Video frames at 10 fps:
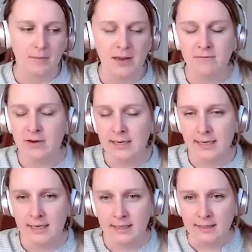being
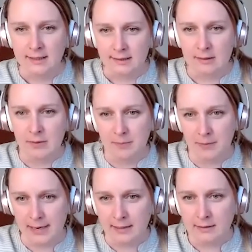very consistent
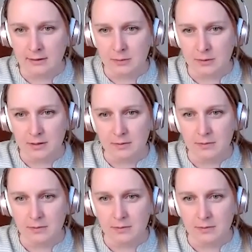with brand is really